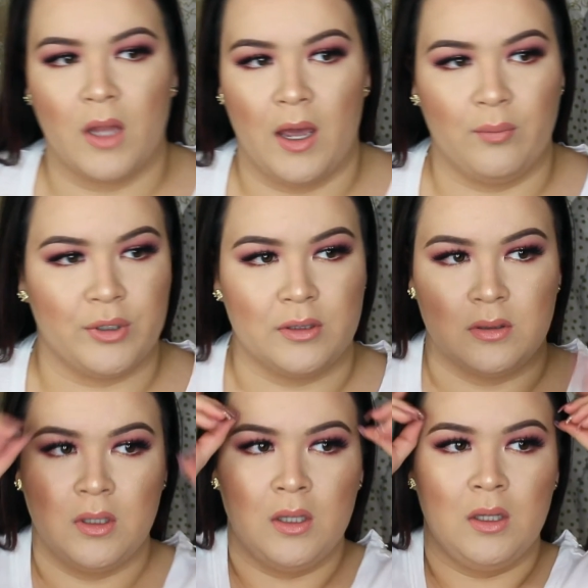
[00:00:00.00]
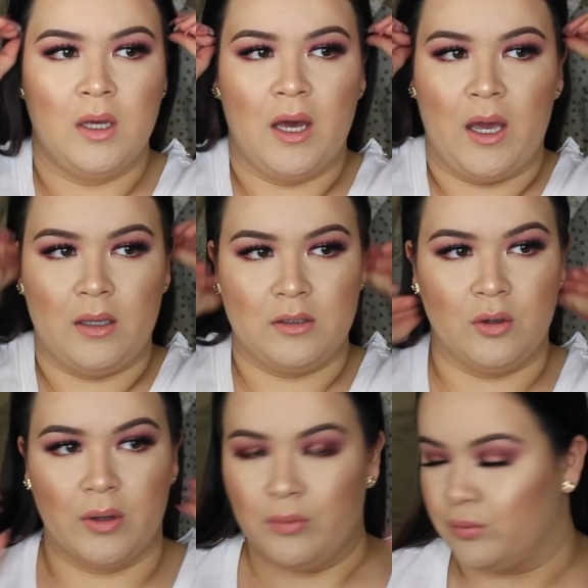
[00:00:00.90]
I wouldn't. I
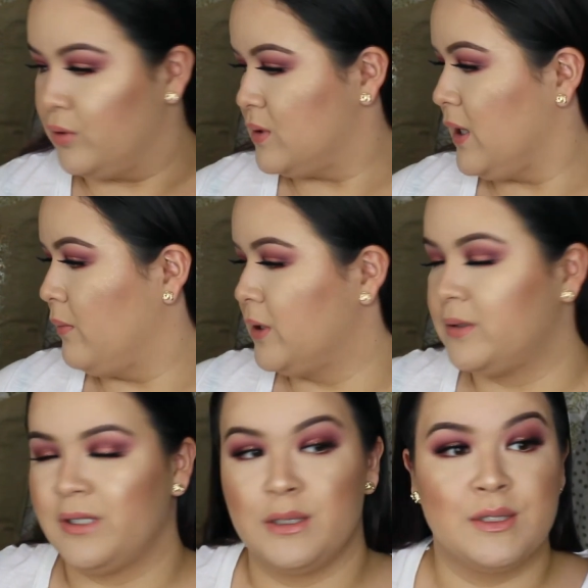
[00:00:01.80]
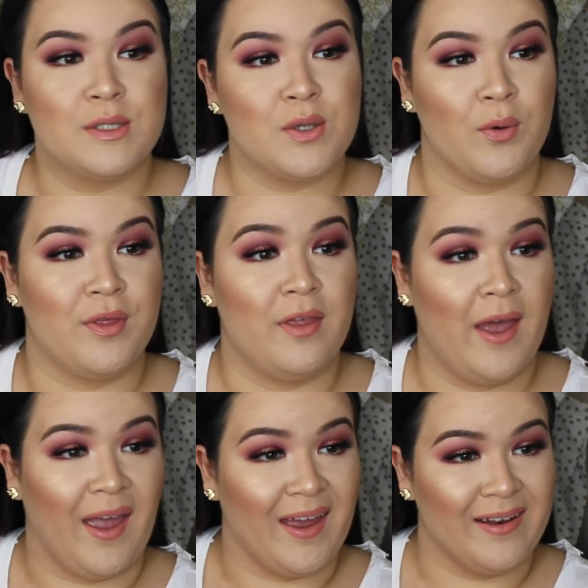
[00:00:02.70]
know I won't use that one. So
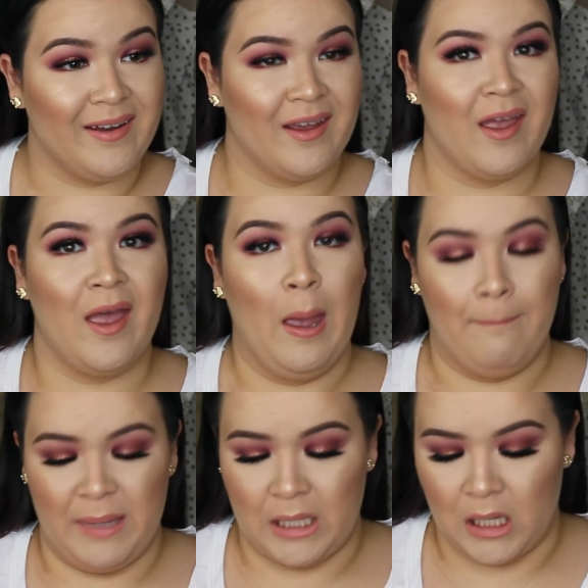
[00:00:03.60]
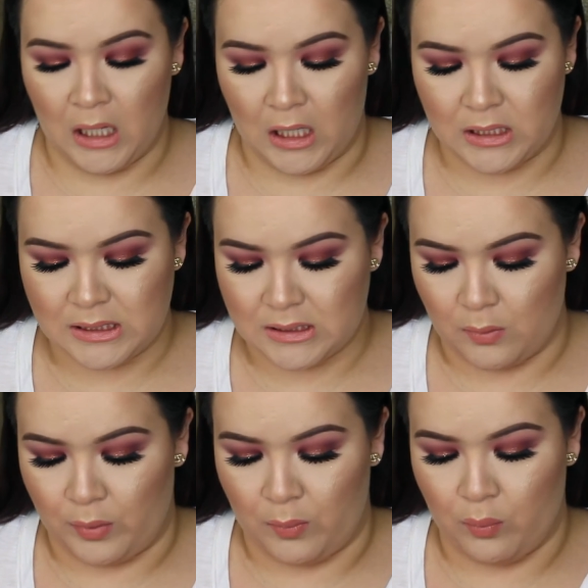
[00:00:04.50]
then, because
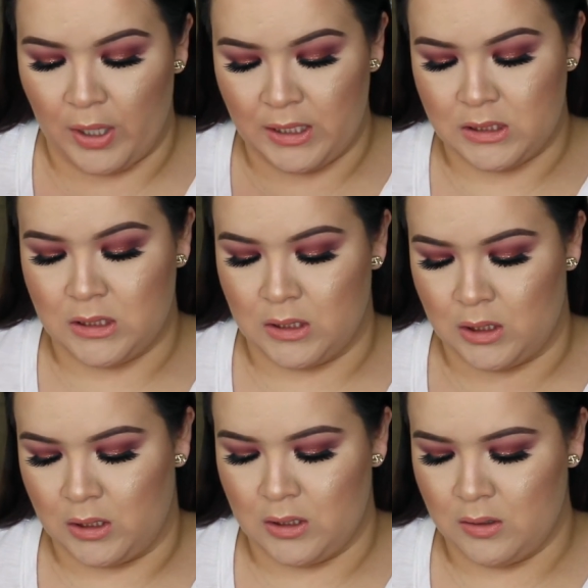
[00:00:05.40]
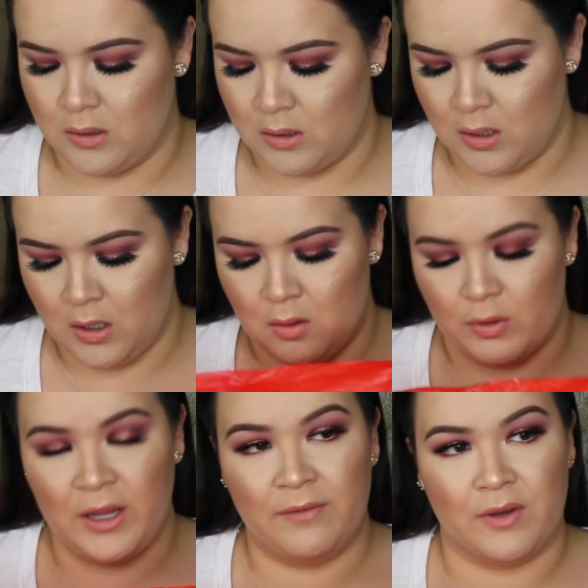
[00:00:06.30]
we wanted to,
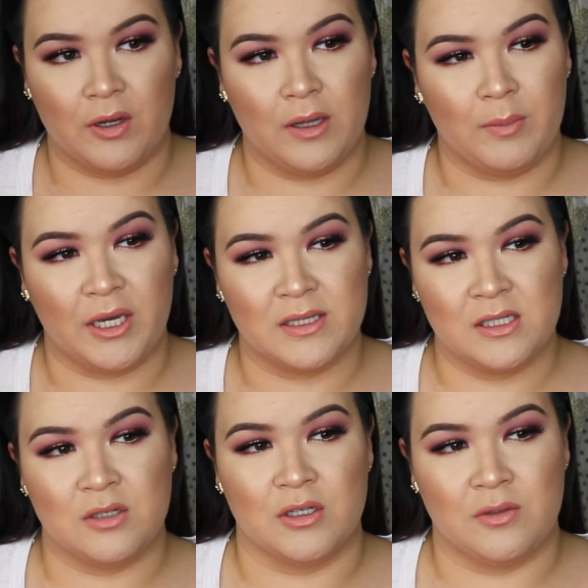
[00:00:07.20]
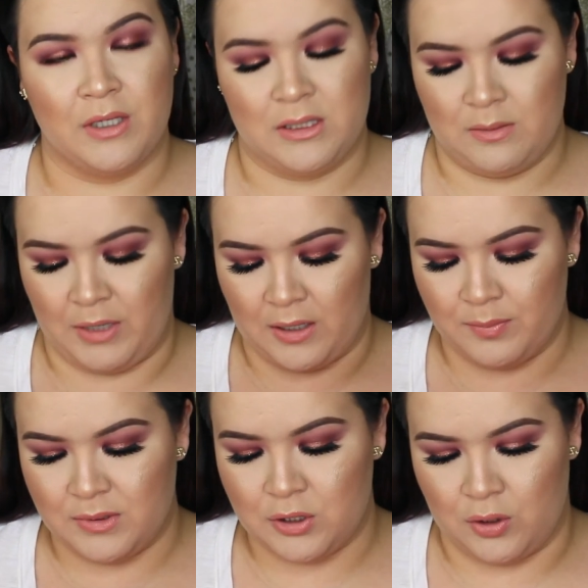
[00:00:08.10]
we're like very, like my cousin's also into makeup
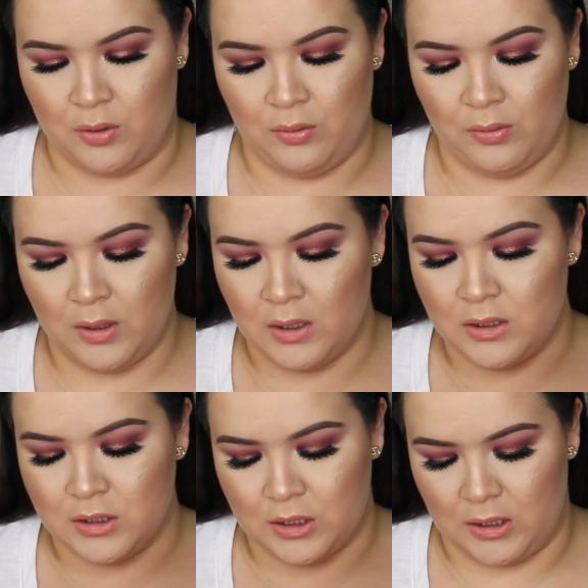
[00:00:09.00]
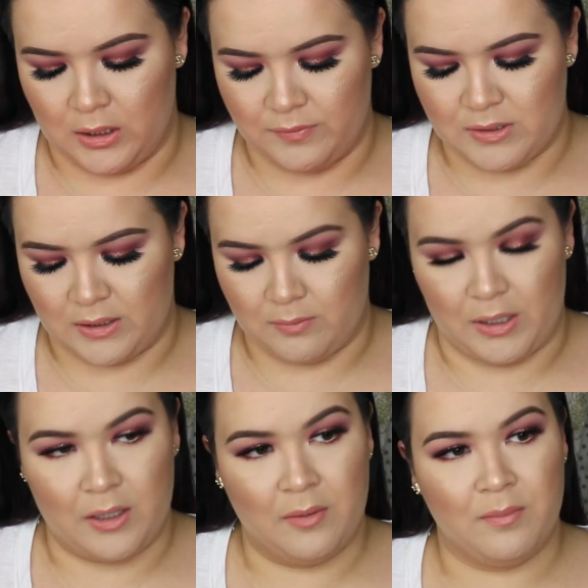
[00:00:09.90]
too. She loves like
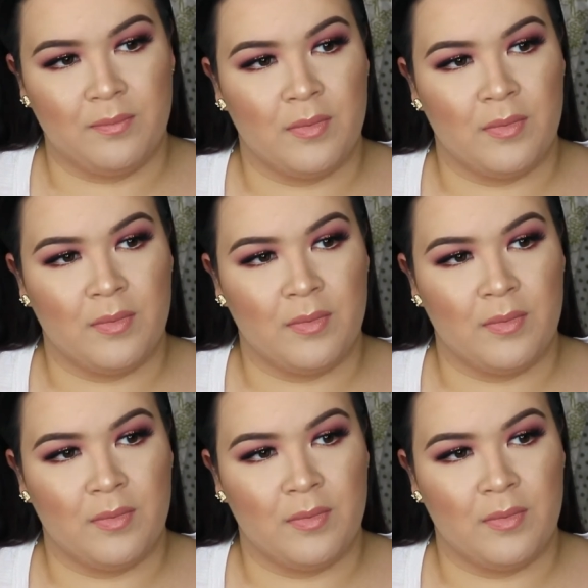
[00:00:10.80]
makeup.